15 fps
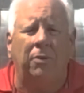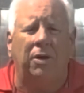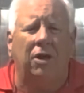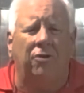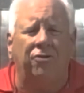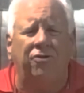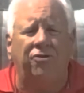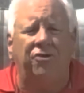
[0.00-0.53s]
we
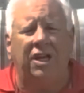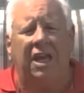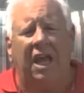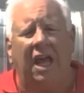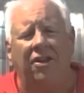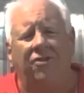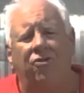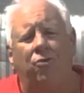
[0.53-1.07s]
also see
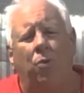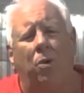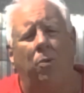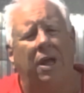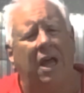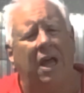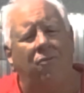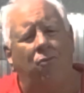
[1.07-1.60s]
cases where
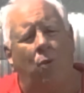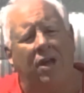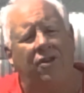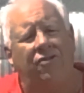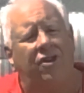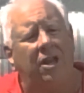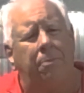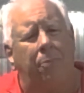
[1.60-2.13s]
we have
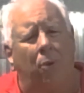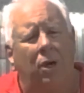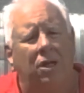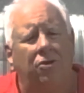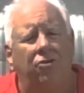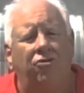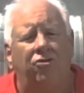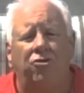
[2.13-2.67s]
waste heat
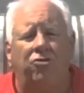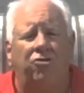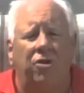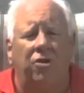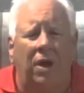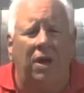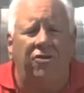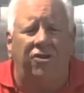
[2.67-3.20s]
boilers
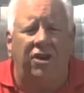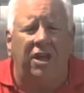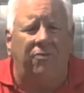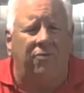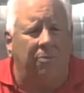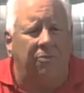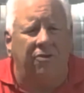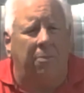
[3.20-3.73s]
using waste heat
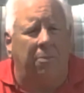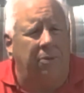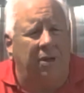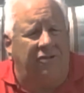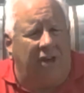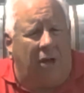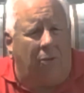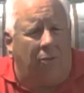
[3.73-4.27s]
from
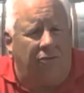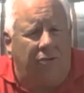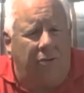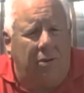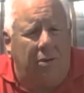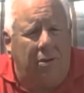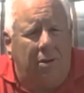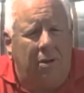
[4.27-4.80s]
someplace else,
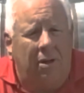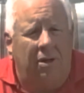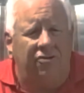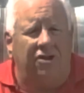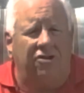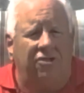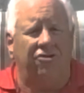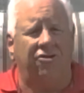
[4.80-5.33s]

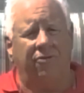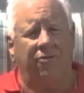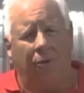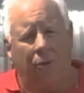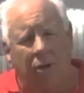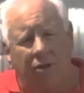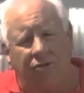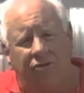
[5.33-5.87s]
such as a
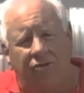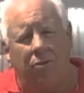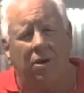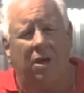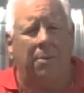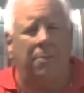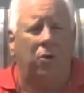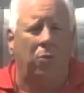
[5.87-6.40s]
furnace or
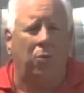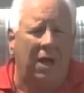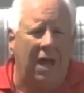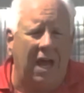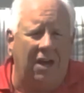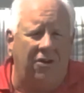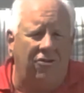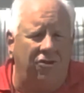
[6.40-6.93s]
chemical
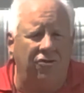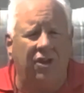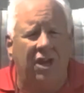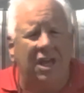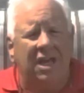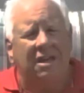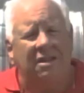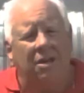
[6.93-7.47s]
reactions
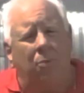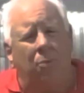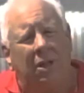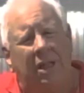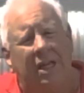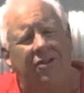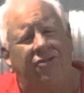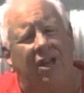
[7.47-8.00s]
that
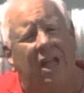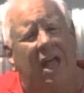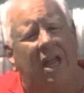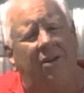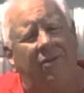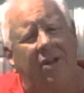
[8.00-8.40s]
release a lot of